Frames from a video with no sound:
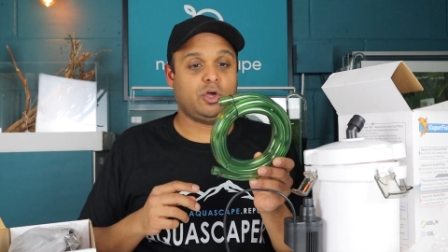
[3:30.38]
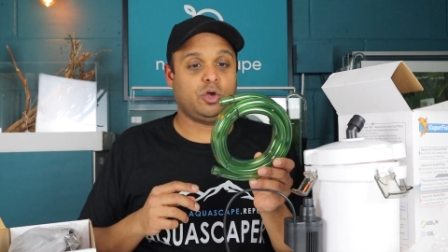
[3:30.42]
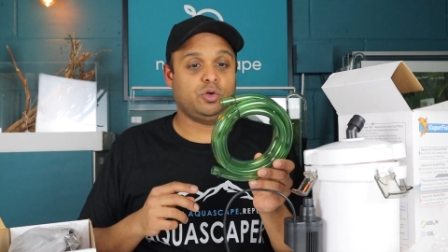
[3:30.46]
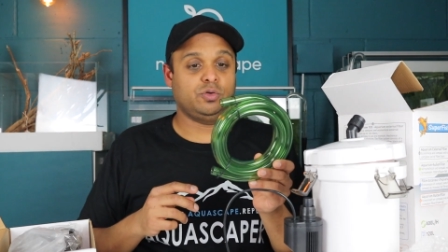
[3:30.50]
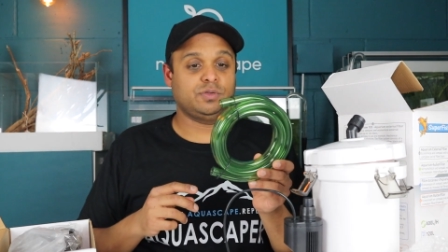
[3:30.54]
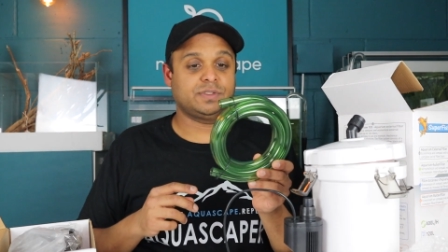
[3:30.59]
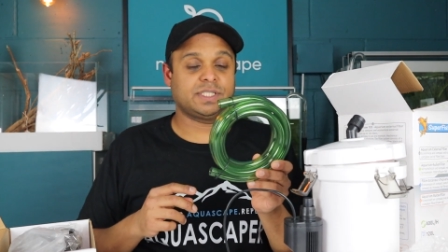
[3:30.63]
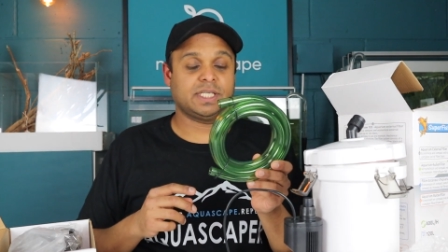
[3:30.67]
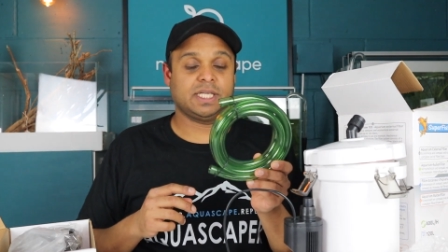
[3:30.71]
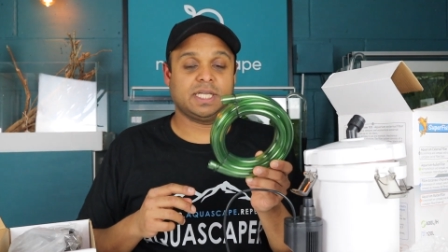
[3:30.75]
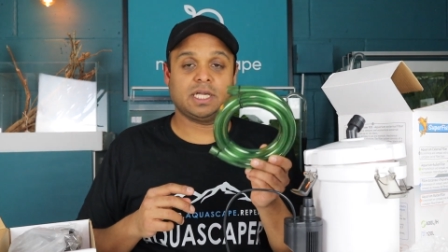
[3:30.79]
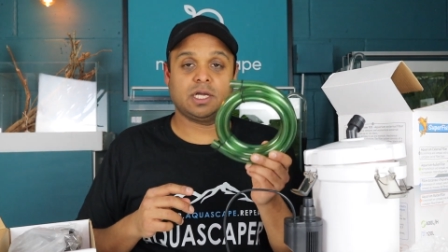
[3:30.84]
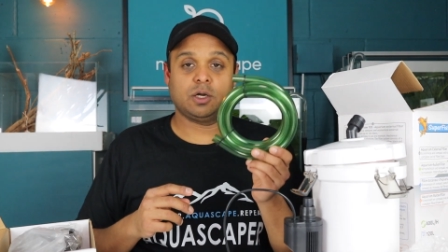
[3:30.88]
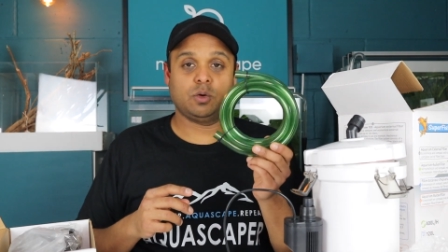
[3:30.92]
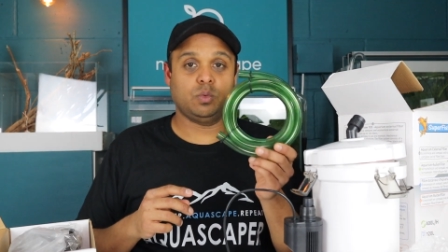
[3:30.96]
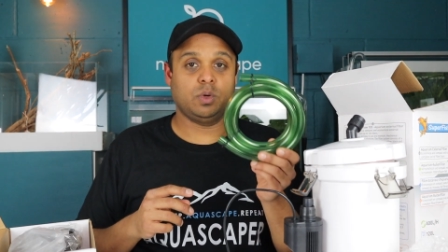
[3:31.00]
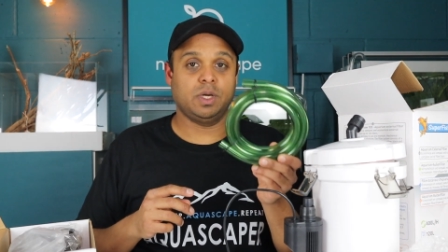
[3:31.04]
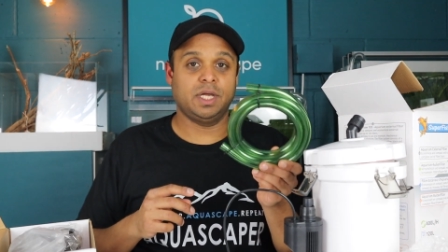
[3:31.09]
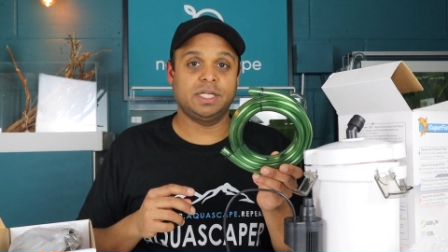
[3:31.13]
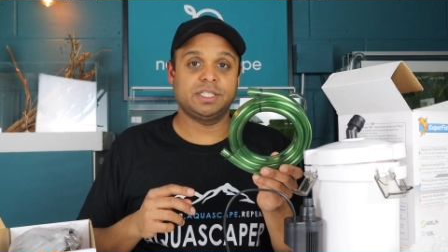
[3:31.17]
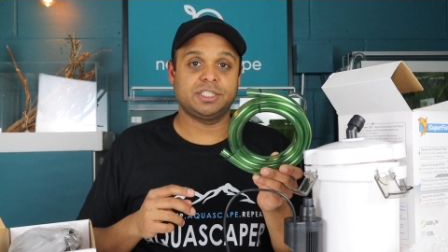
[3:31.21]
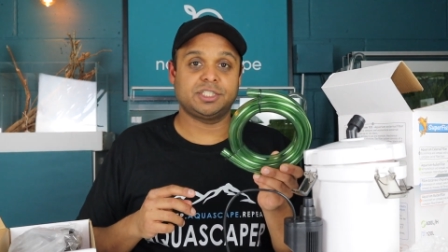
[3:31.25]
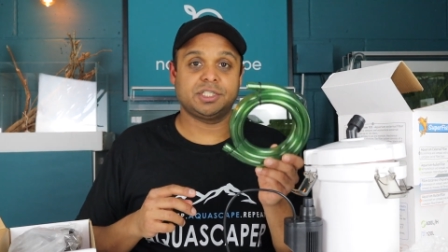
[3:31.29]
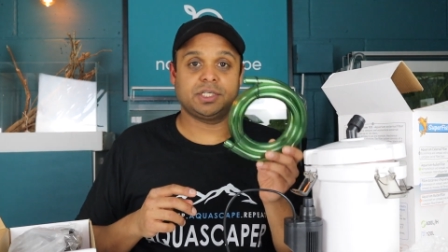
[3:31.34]
hosing,
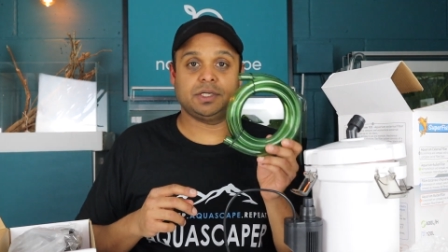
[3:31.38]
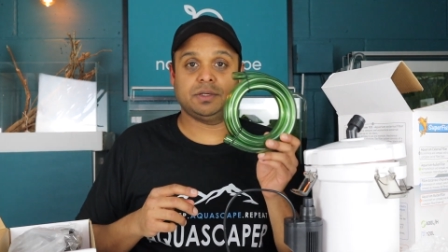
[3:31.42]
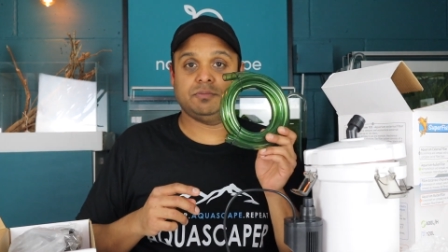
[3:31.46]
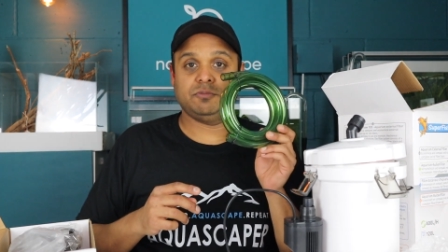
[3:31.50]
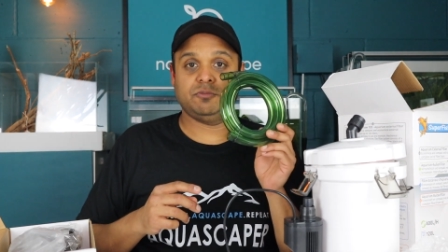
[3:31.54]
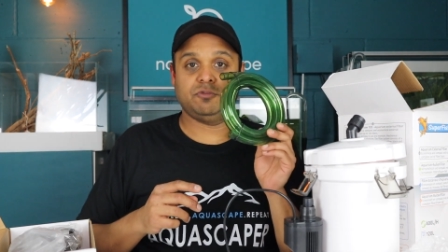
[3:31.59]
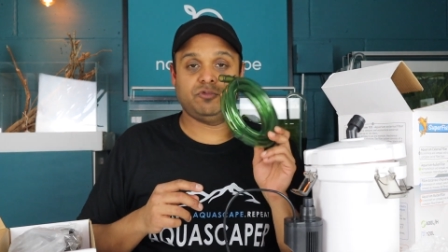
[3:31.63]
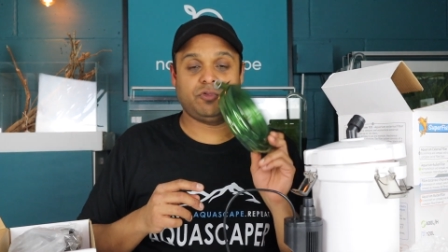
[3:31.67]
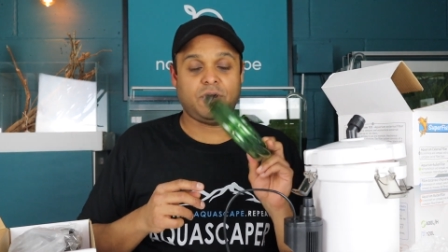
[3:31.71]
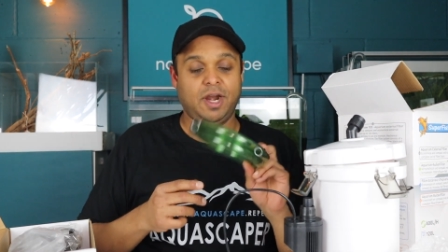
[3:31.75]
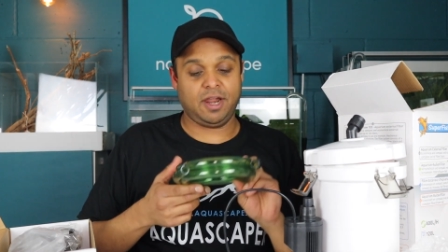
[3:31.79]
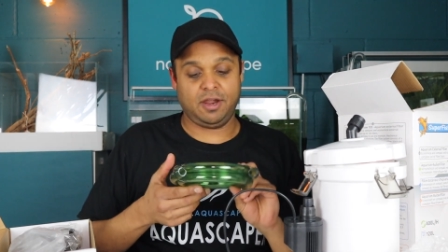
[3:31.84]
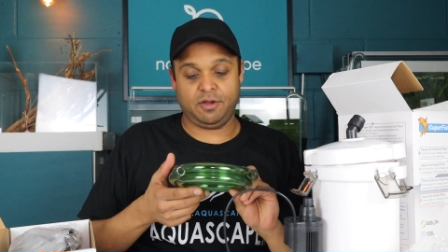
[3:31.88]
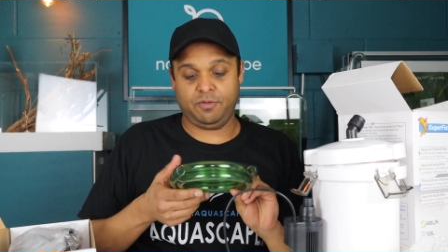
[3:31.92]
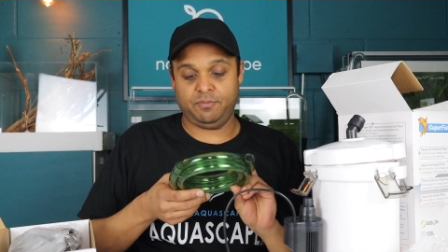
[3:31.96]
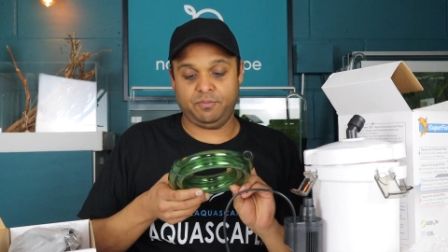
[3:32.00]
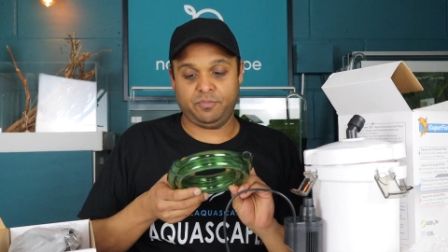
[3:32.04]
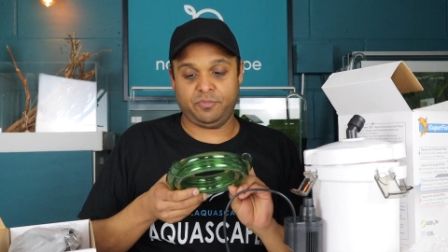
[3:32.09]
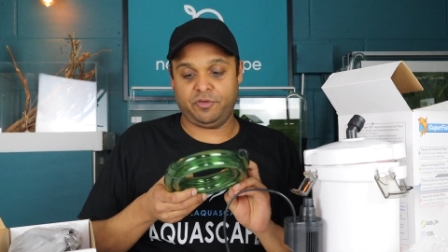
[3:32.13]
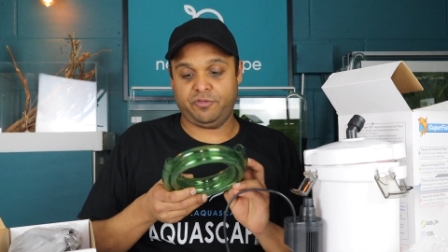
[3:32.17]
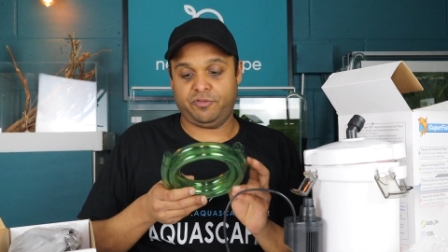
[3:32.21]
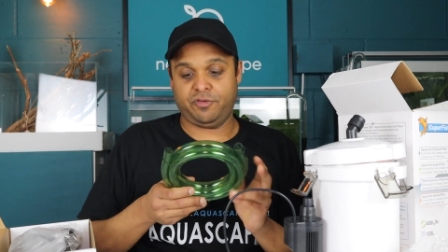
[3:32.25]
which right um,